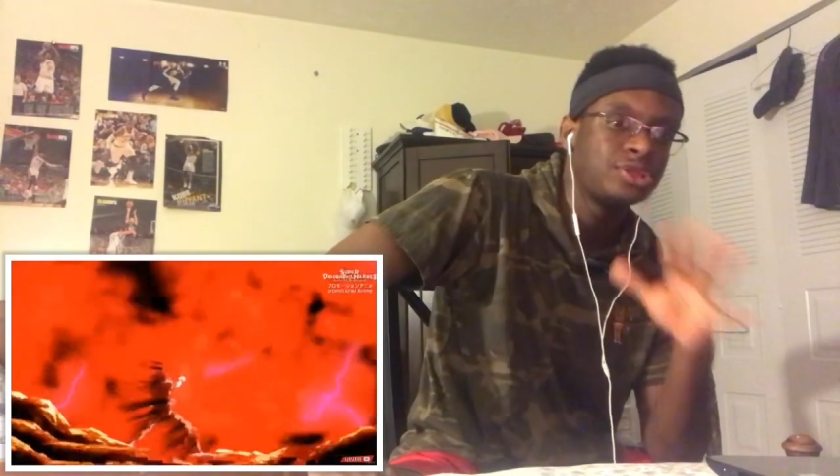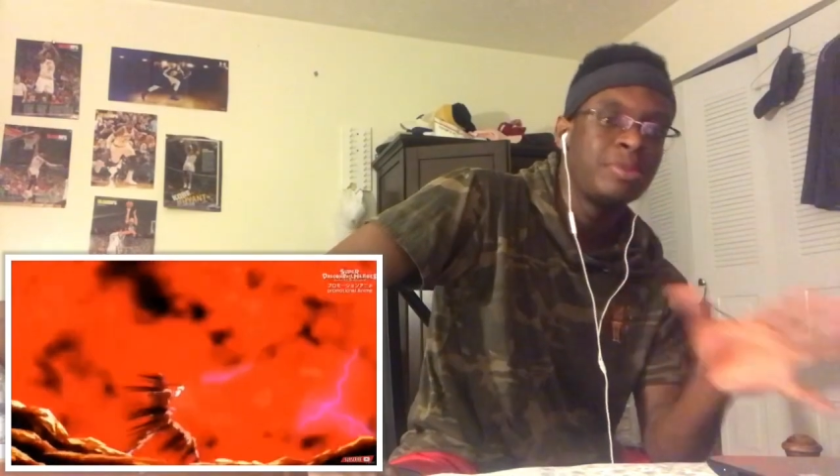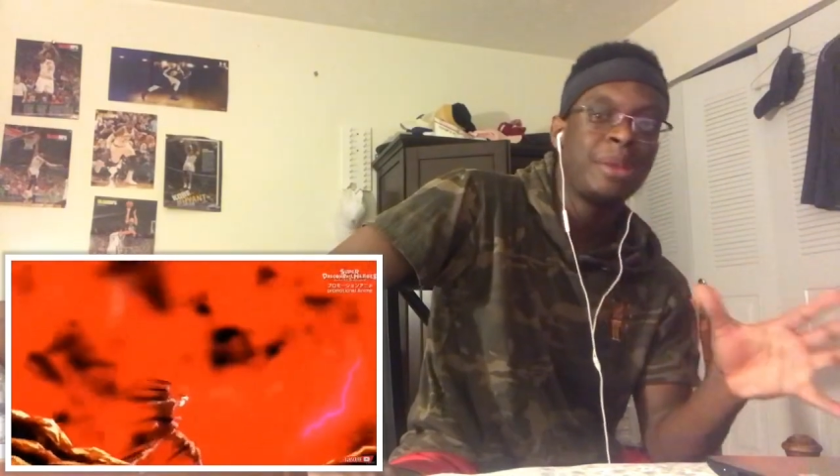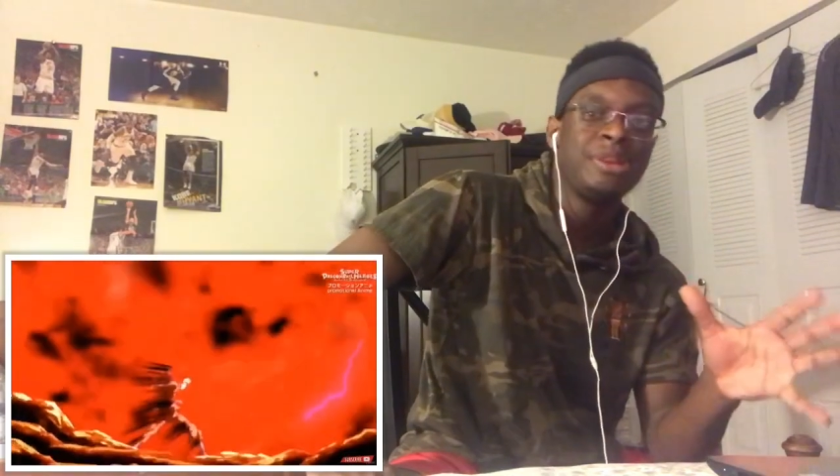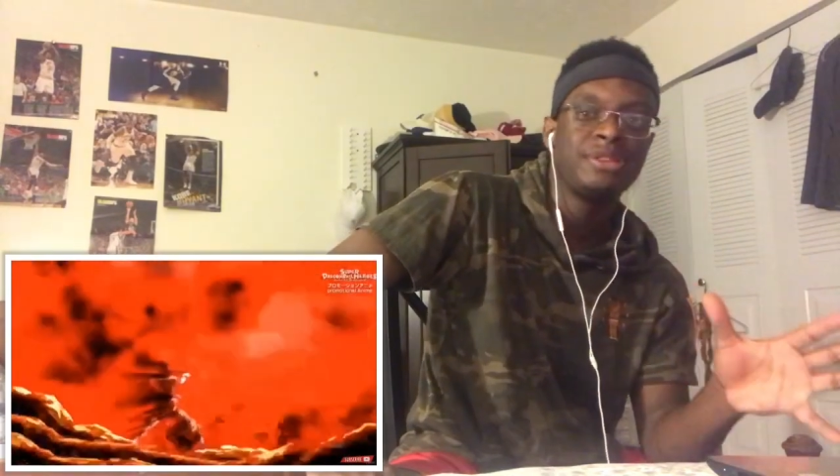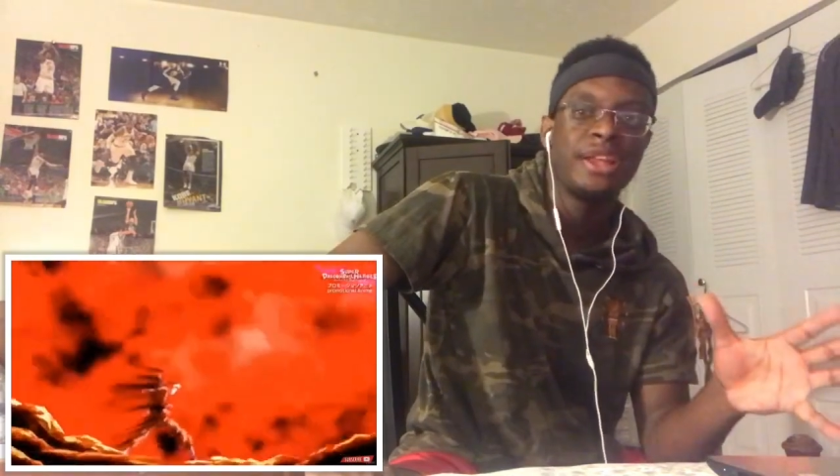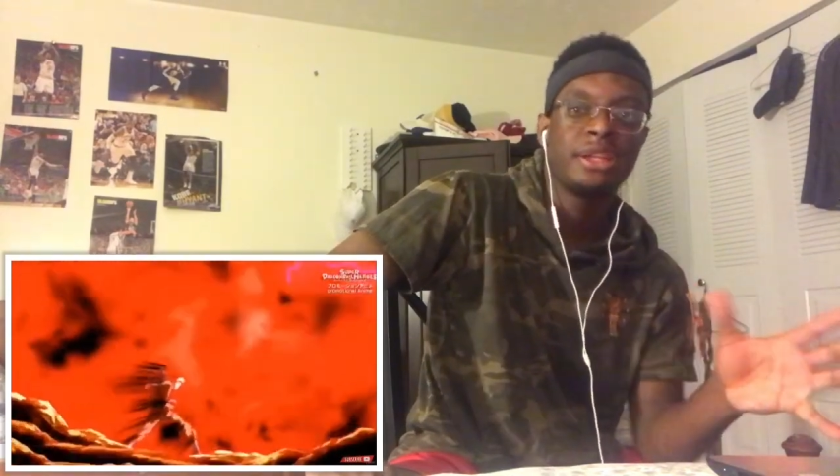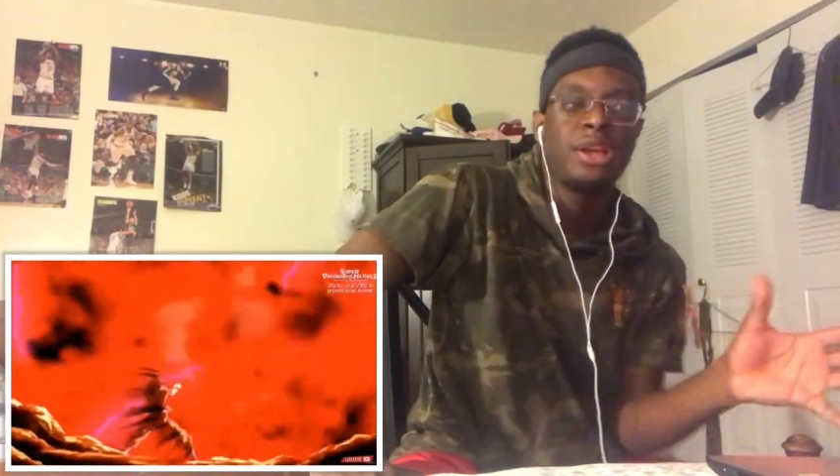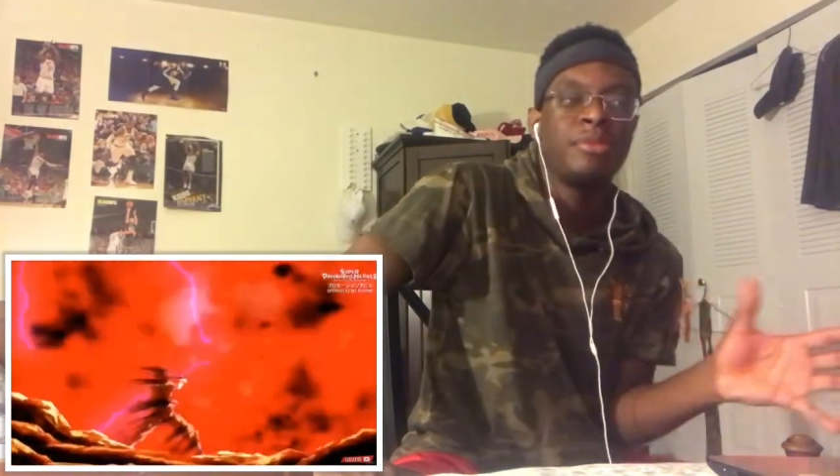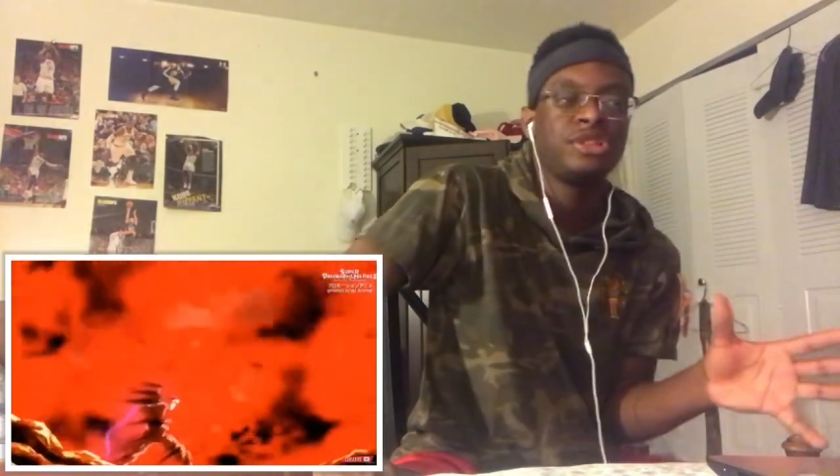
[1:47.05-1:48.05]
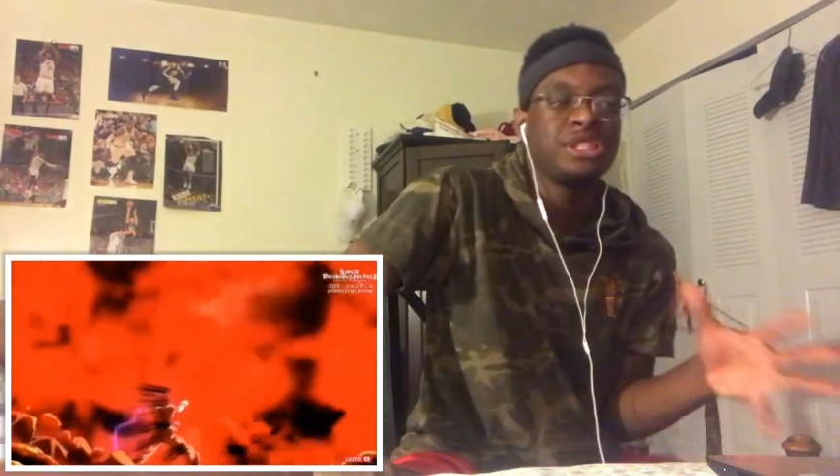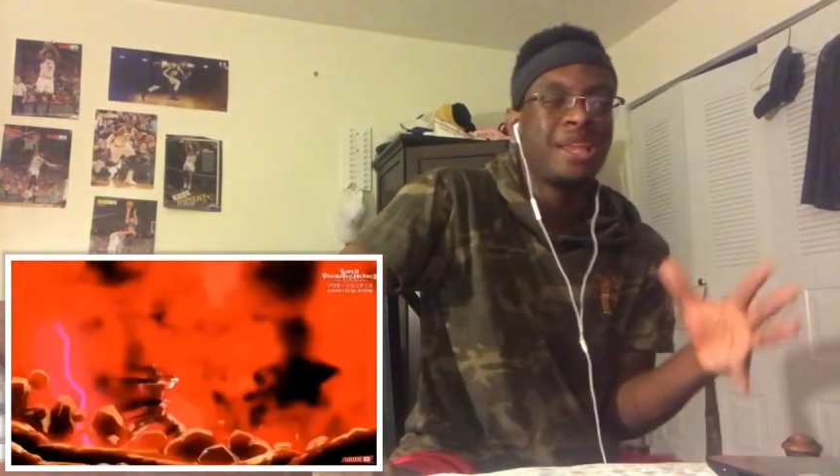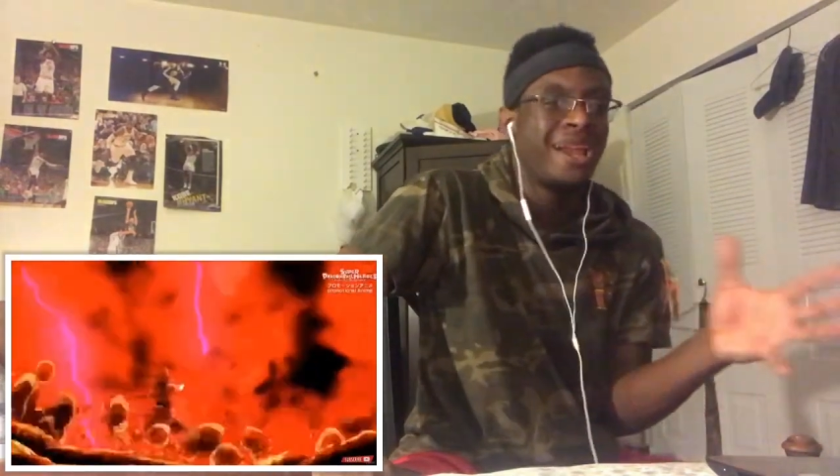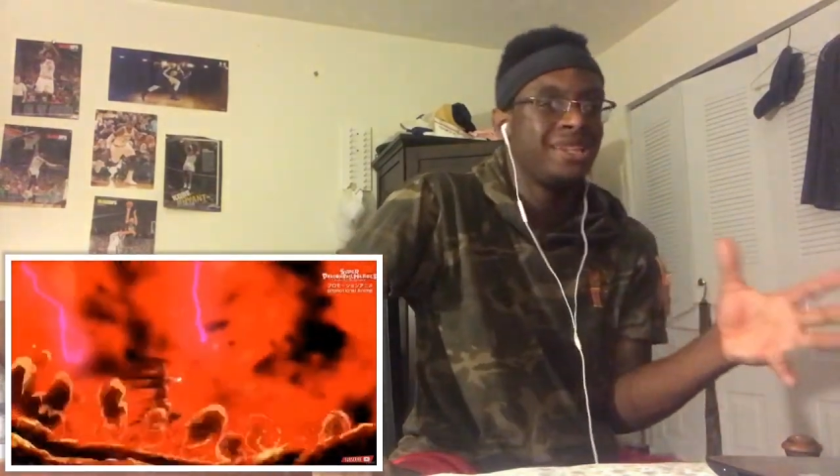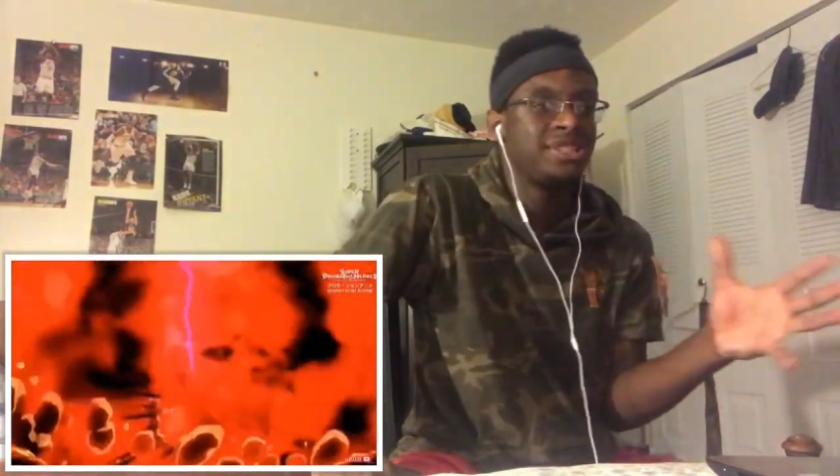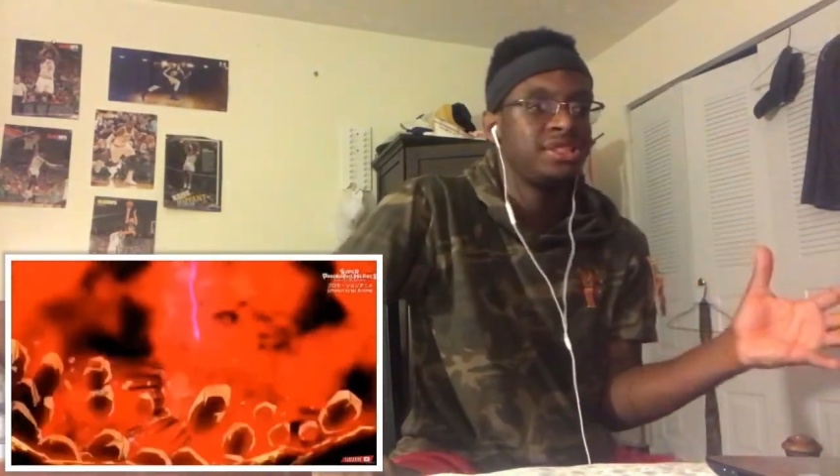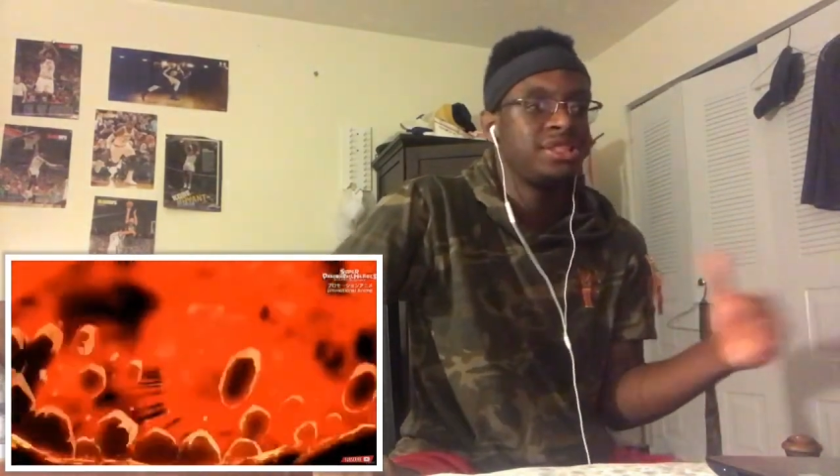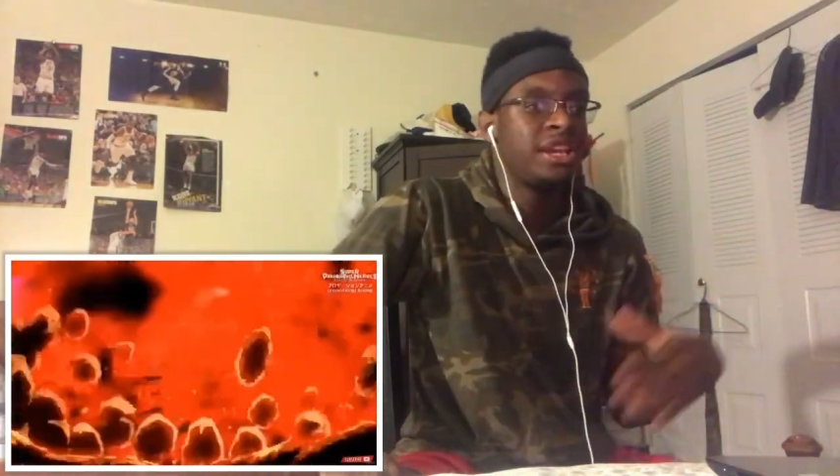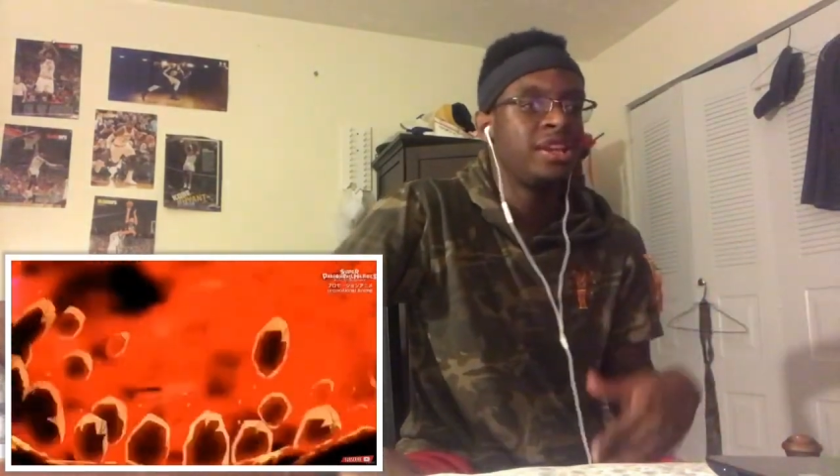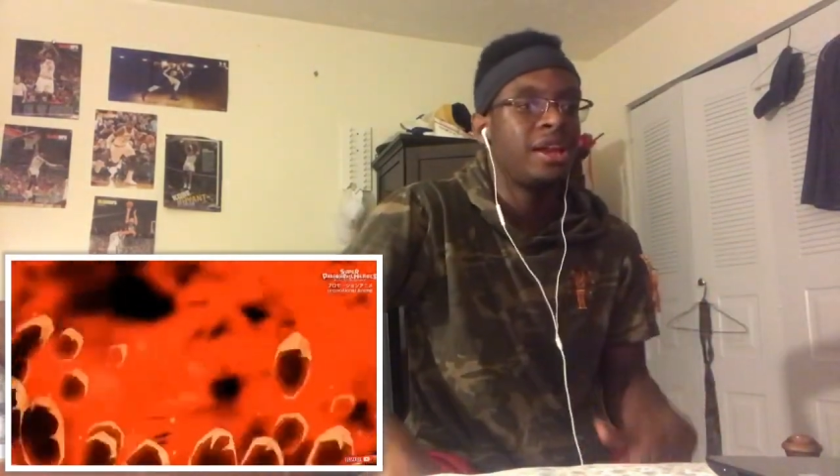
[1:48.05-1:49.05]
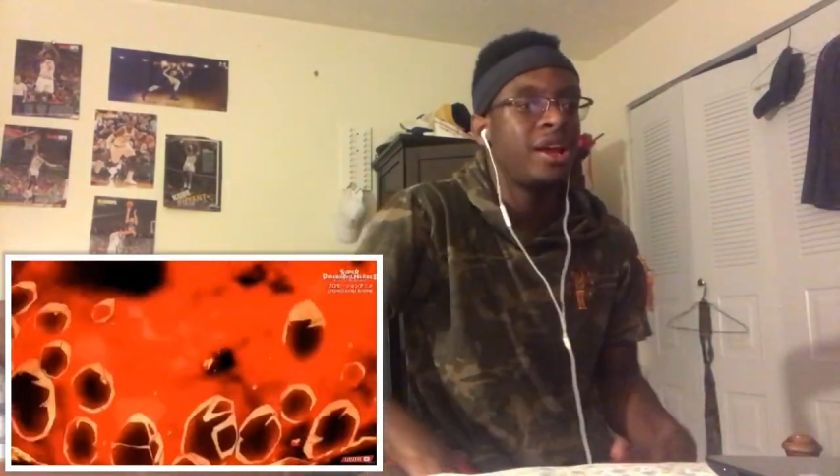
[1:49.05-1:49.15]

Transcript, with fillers: So maybe like Cumber's an ancient Saiyan.